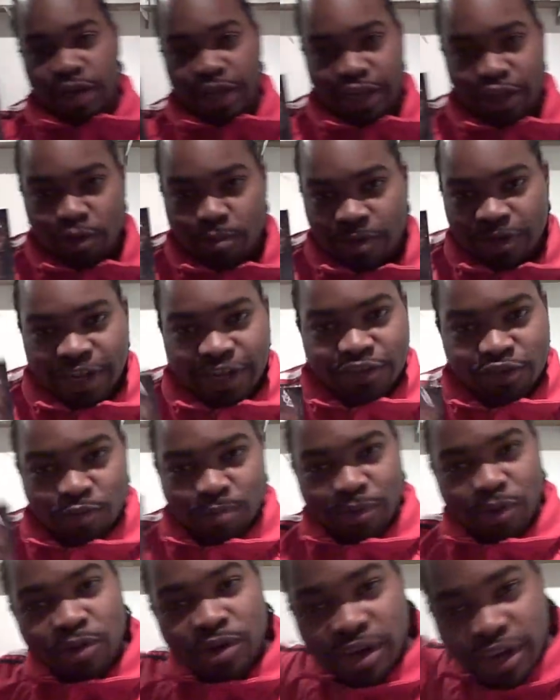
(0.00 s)
of the Hill, but that's
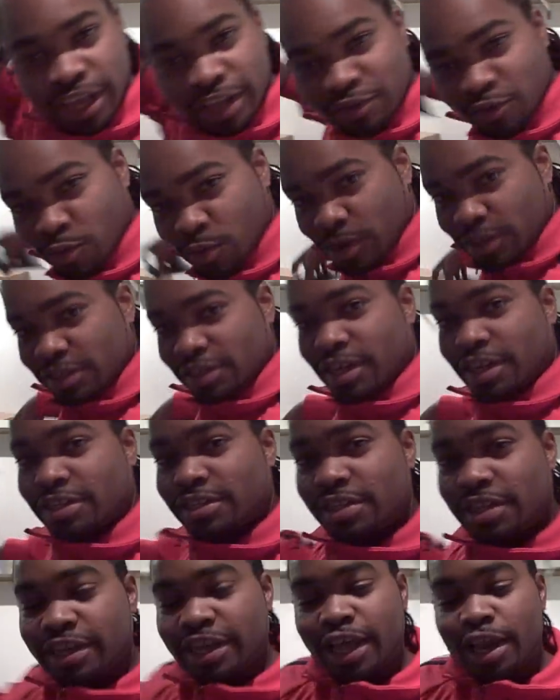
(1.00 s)
gonna be on the next question. I'll
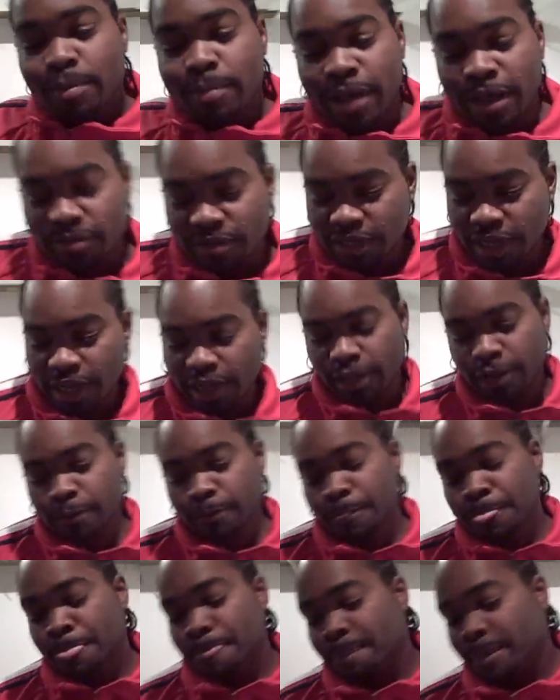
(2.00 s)
tell y'all about
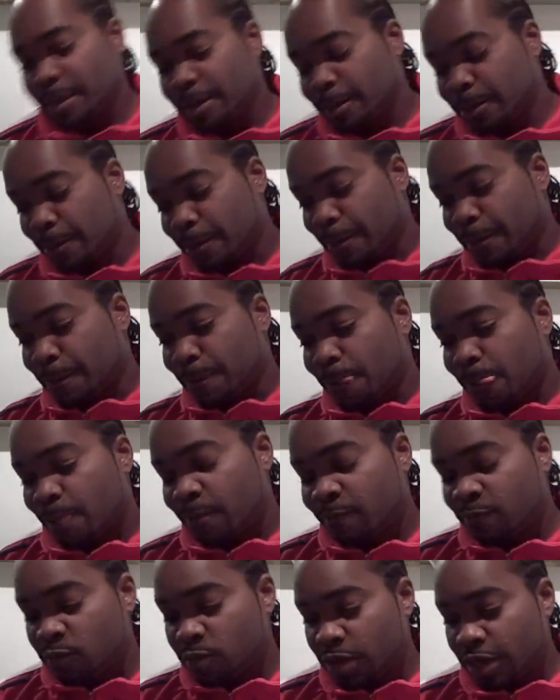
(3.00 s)
that. And uh
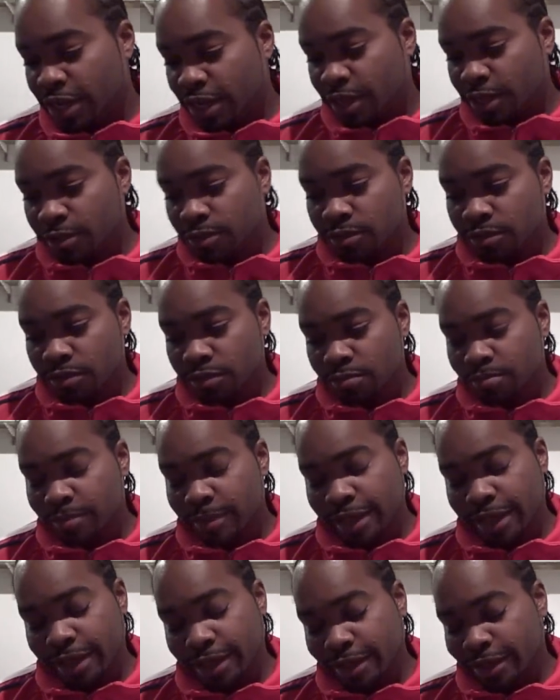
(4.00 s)
yeah.
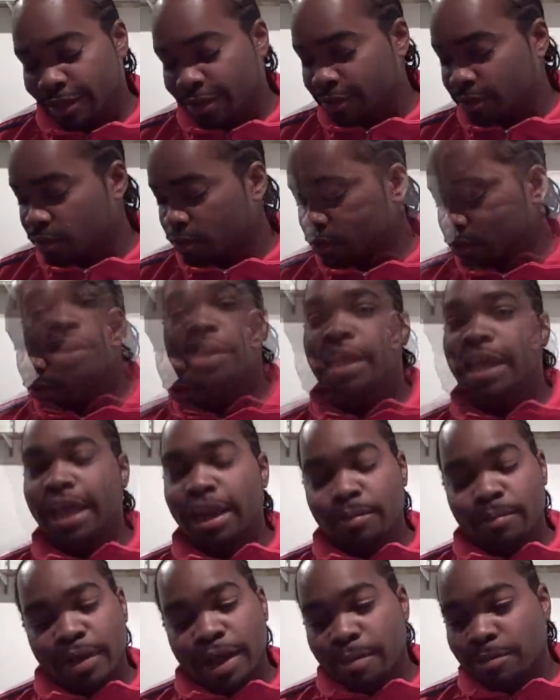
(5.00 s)

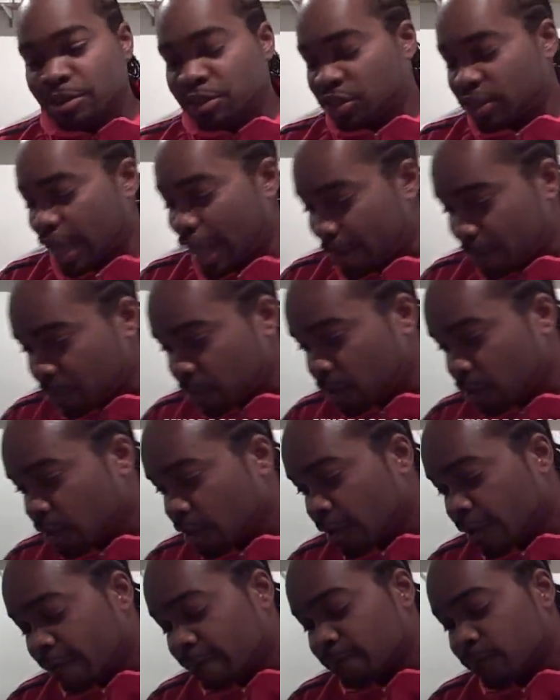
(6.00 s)
Alabama Chapin,
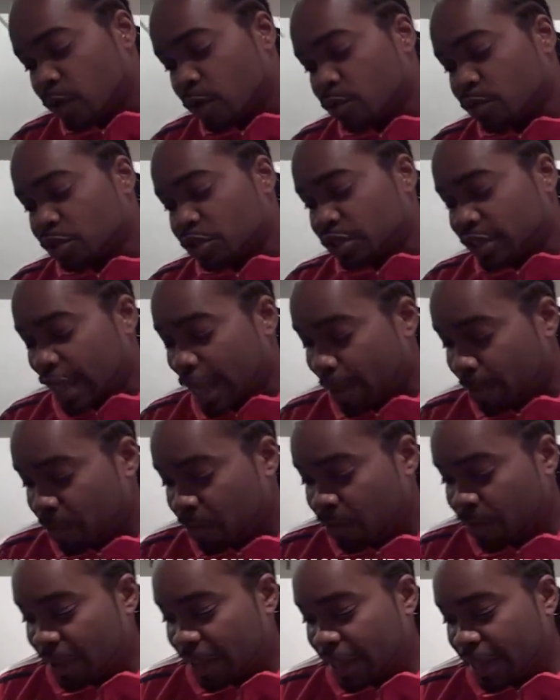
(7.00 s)
fuck with Chappie,
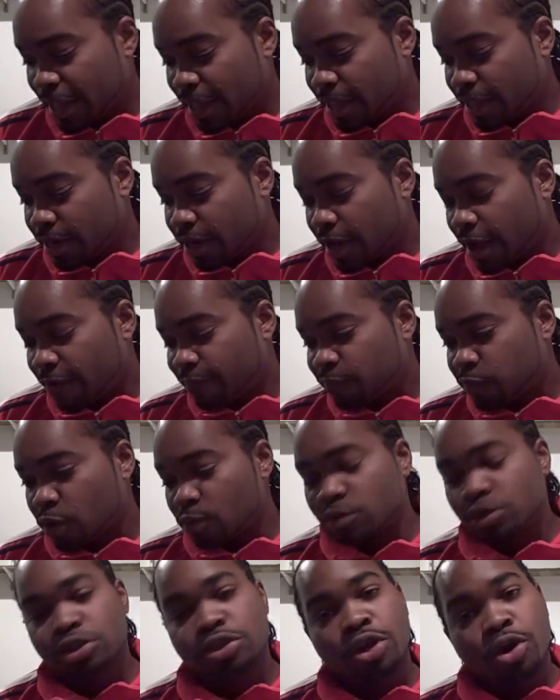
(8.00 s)
man. I
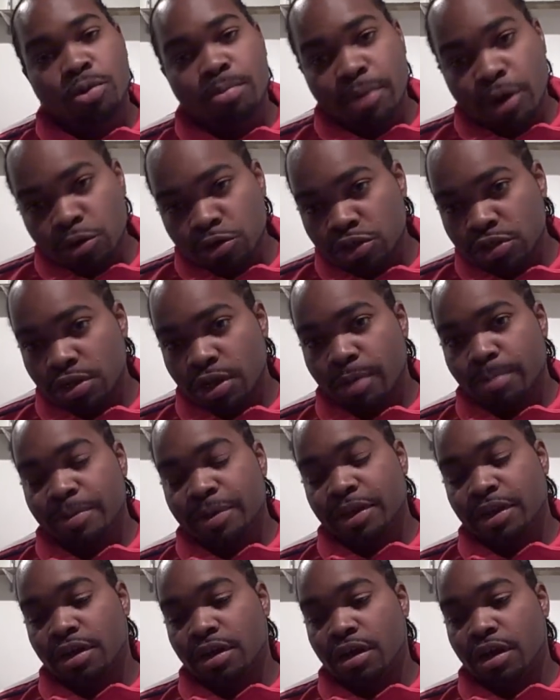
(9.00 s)
fuck with Slow Motion up
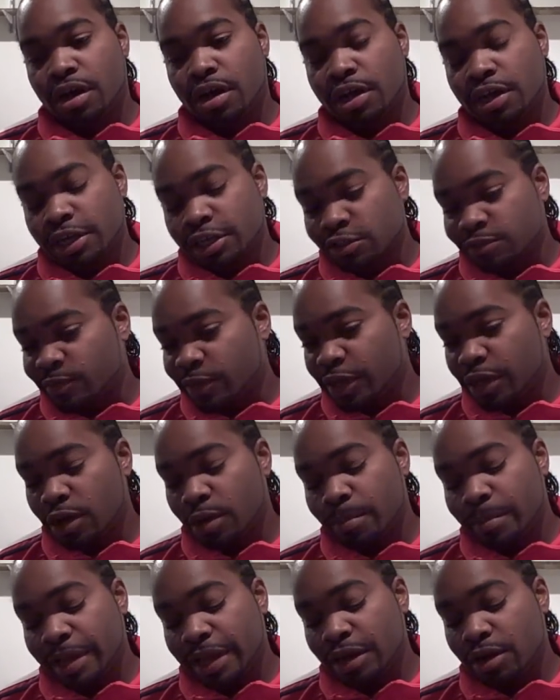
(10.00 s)
in uh,
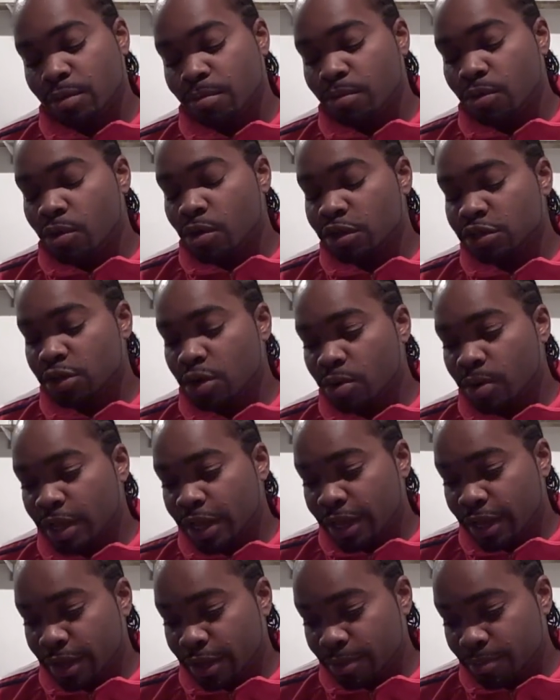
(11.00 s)
Huntsville, man. Them boys go
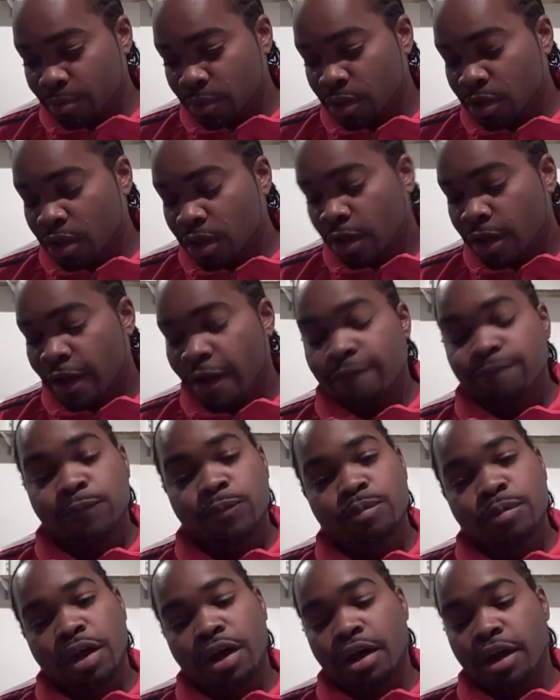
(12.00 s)
ham. Uh,
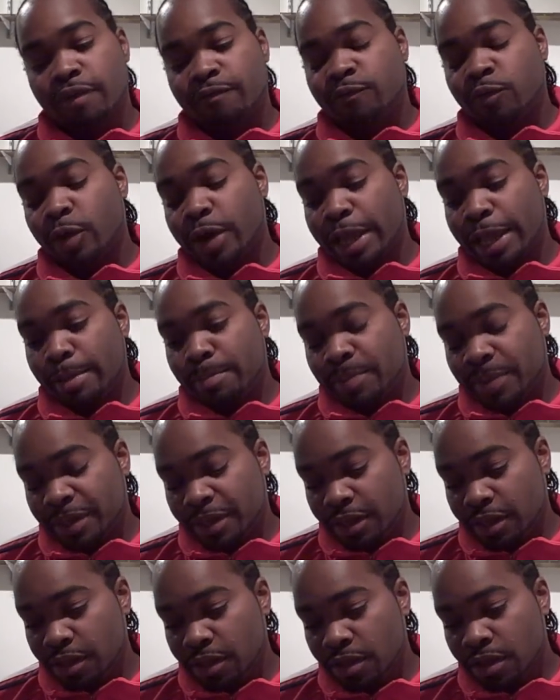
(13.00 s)
uh, Fred
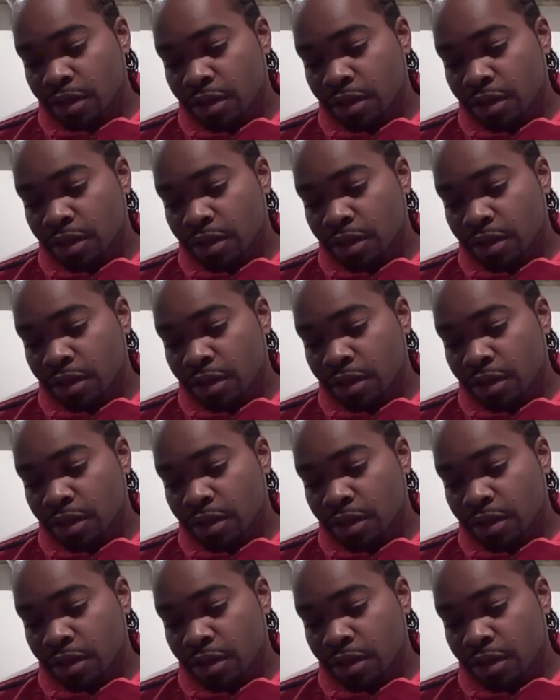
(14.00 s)
P,